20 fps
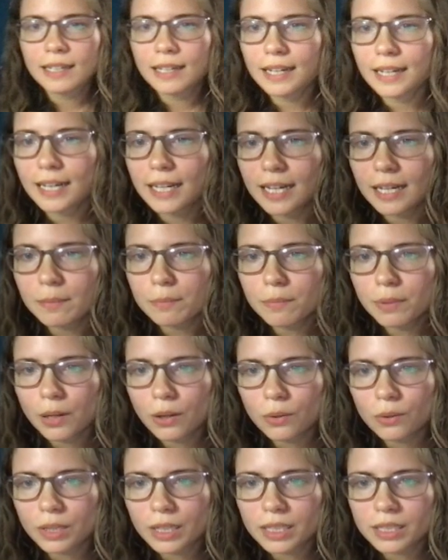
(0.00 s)

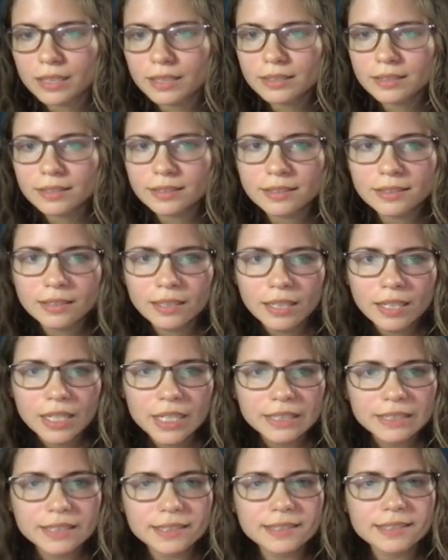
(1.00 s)
Ibonus.
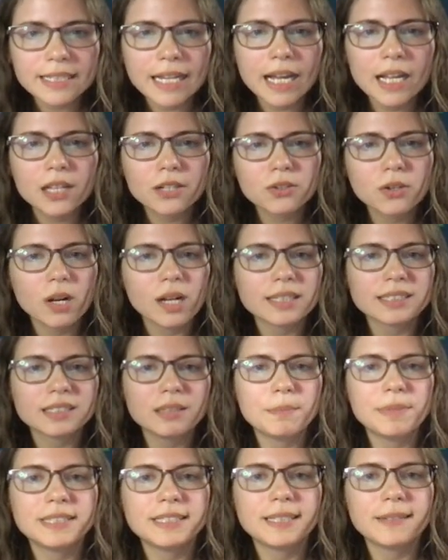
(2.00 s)
To sail across the
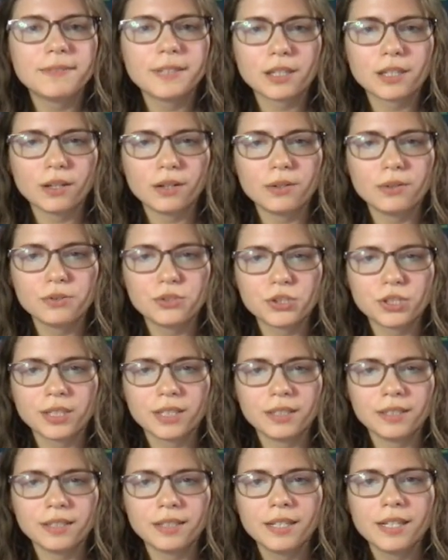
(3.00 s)
Pacific
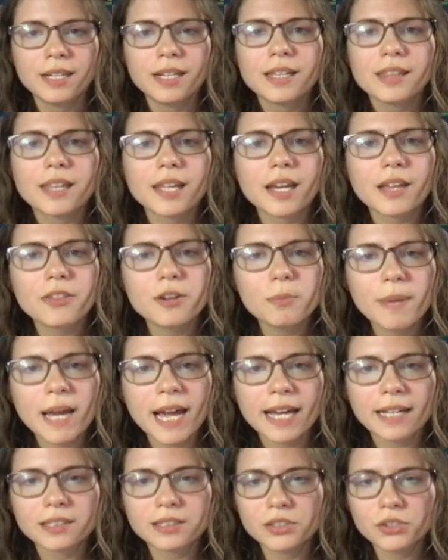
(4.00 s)
Ocean. The other
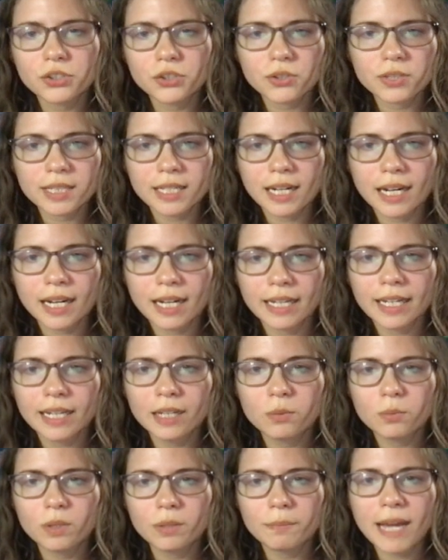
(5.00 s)
passengers and I
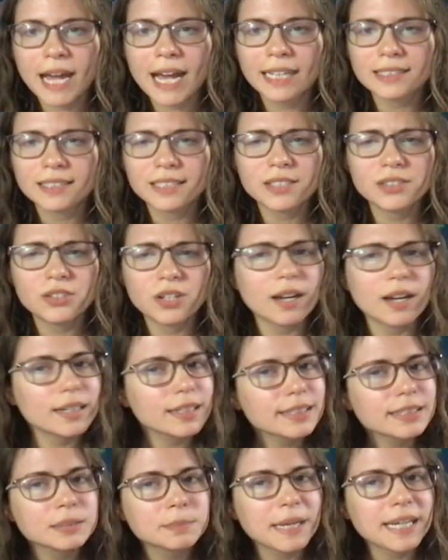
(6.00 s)
had won passage
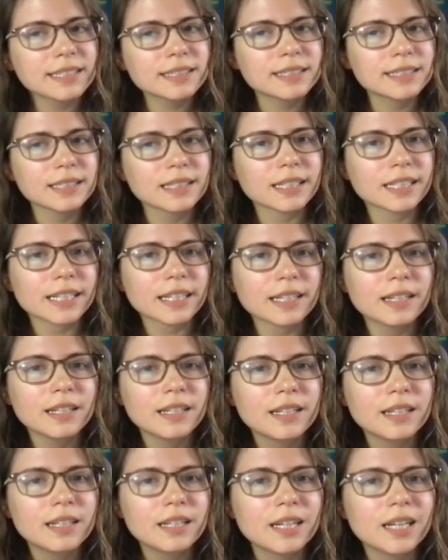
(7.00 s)
unexpectedly.
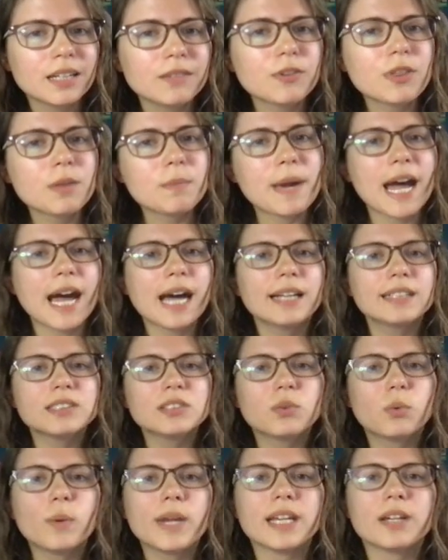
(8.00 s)
And for the
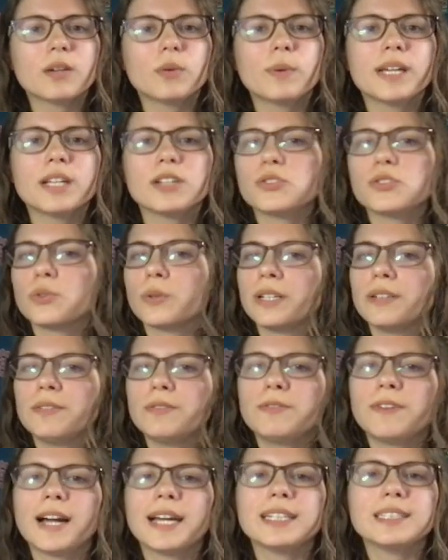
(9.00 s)
past week, we enjoyed
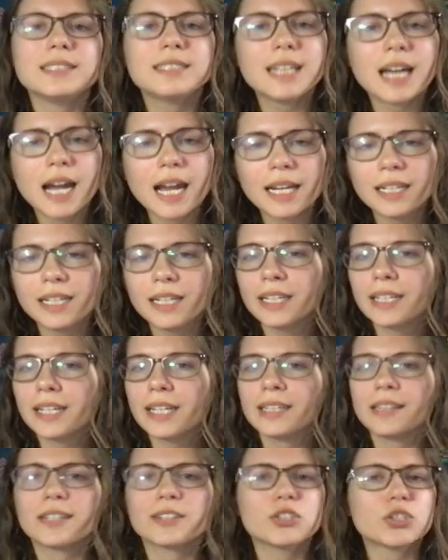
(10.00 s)
fine dining
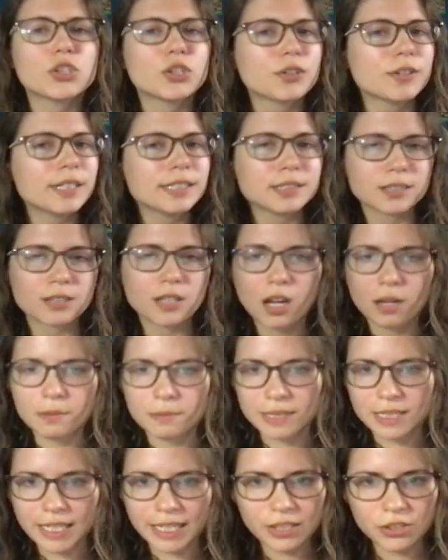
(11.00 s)
and luxurious
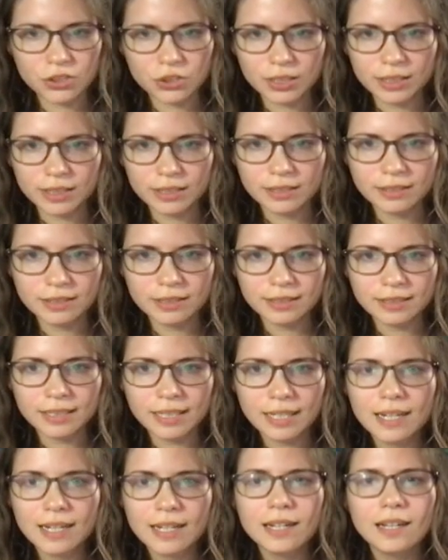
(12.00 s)
accommodations.
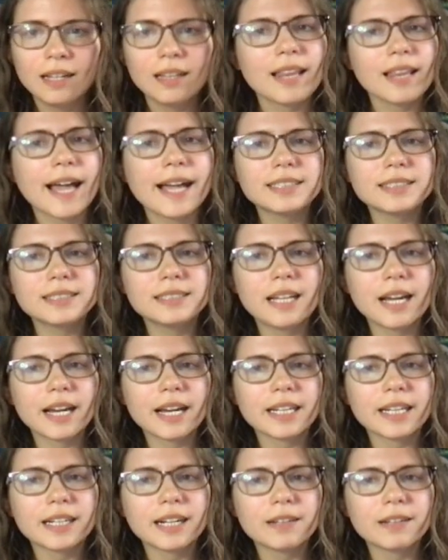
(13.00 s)
Last
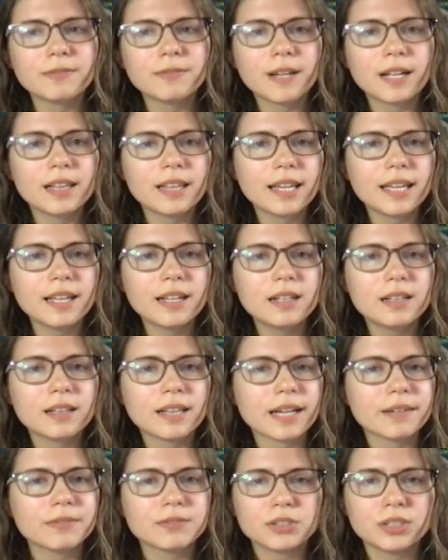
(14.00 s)
night, I fell ill
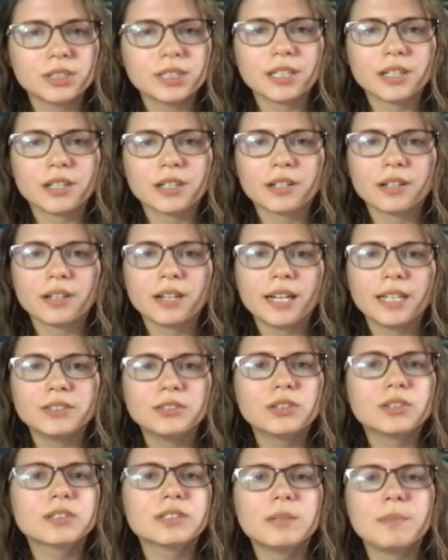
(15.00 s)
after dinner and
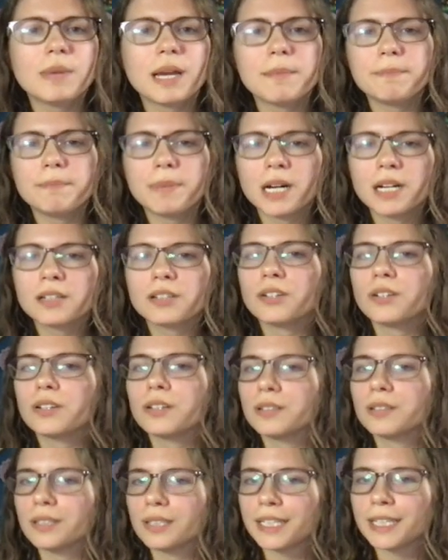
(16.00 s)
took to my bunk
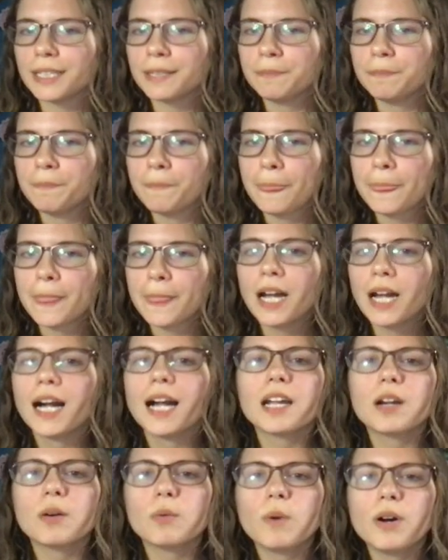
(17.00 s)
early.
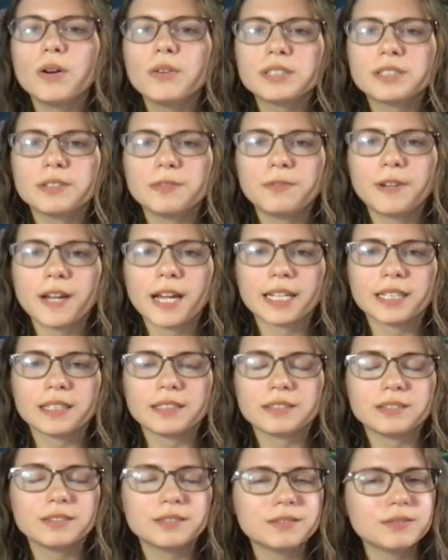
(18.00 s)
I awoke to
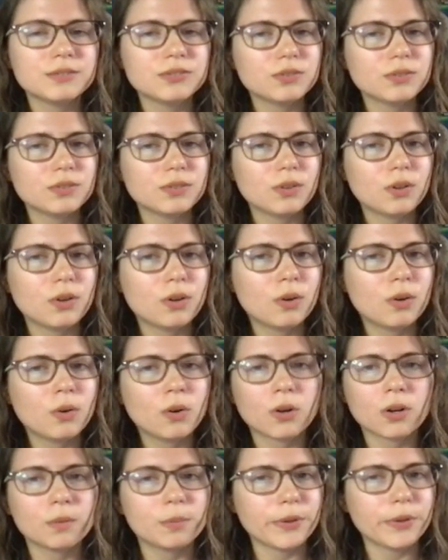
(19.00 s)
find
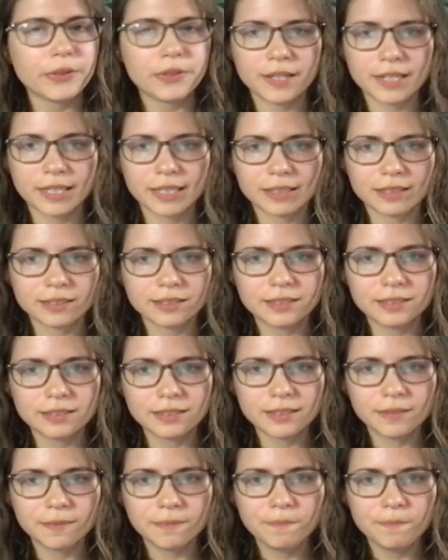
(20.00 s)
horrible
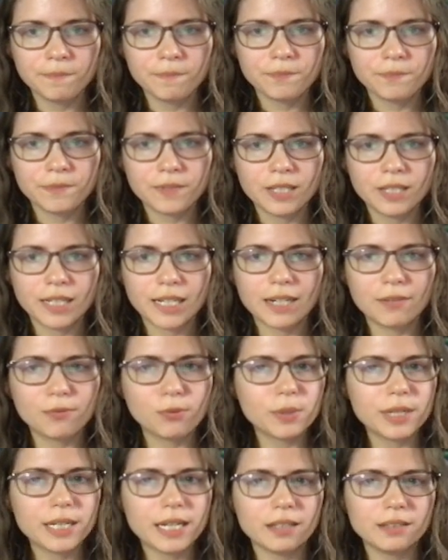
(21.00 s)
things.
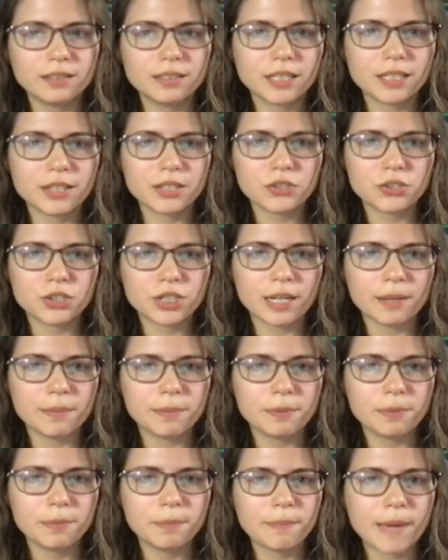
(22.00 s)
Everyone else on the ship,
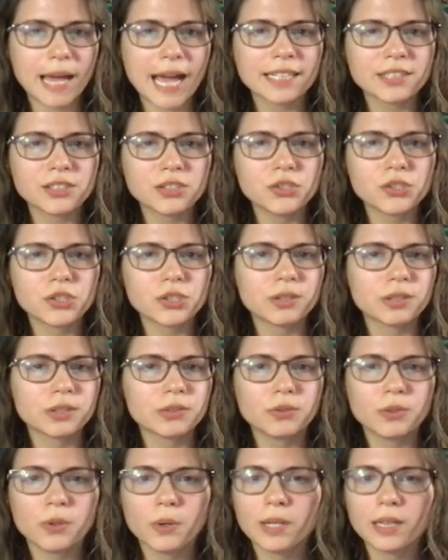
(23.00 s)
passenger
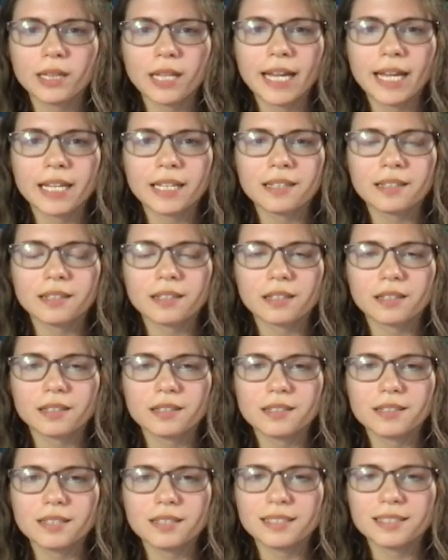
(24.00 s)
and crew alike,
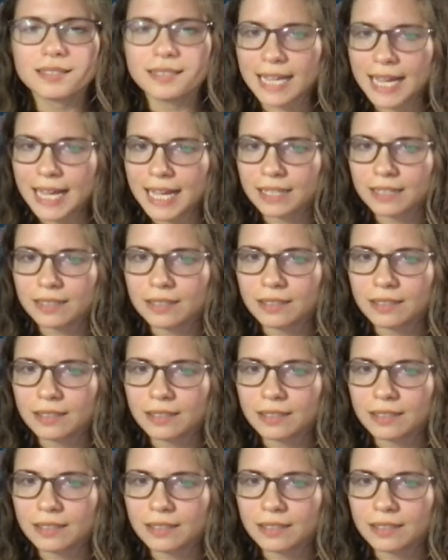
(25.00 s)
is dead.